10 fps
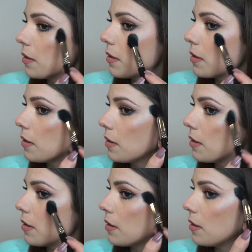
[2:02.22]

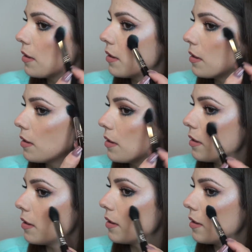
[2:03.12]

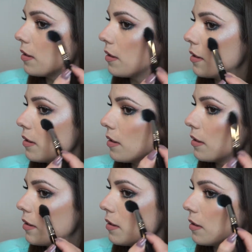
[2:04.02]

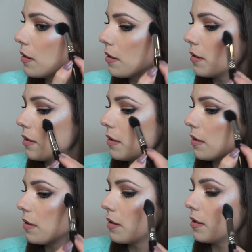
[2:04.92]

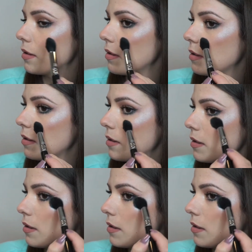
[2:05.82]
[no speech]